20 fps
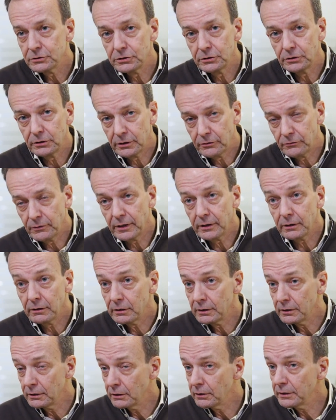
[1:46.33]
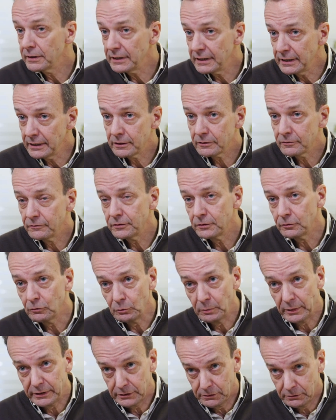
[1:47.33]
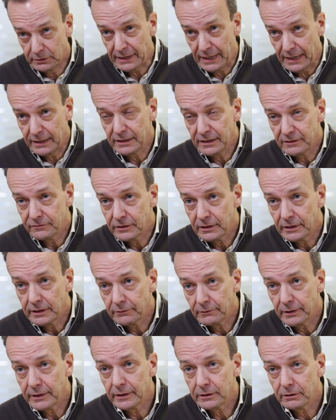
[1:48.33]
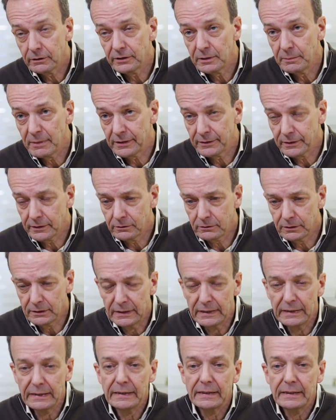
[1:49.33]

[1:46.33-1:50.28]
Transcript: So you can run on either fuel, but you can definitely run it on the methanol.